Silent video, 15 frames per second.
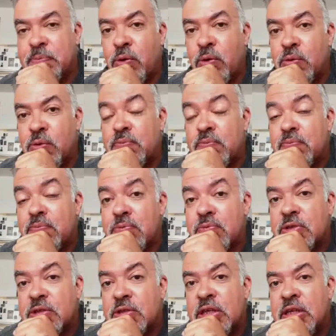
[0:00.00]
people
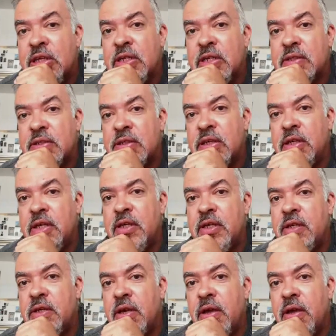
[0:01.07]
see
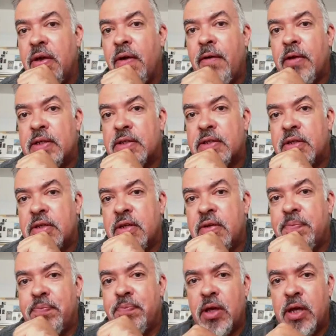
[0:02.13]
see see
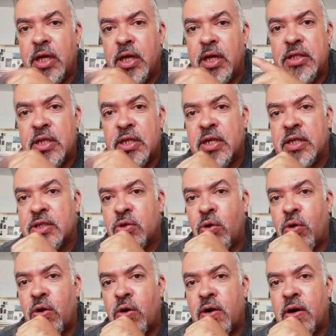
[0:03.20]
Indians
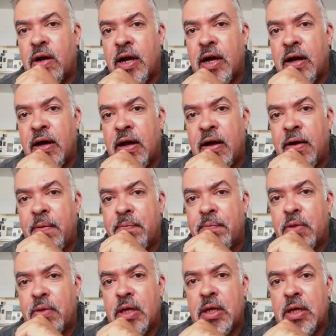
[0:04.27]
or uh,
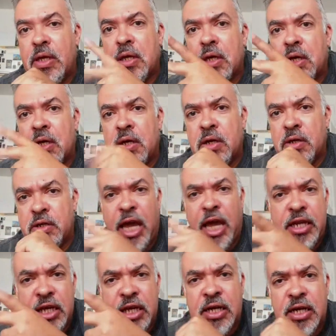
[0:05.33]

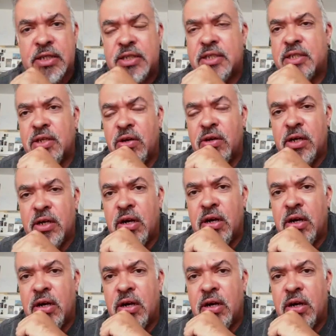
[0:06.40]
Kenyans uh,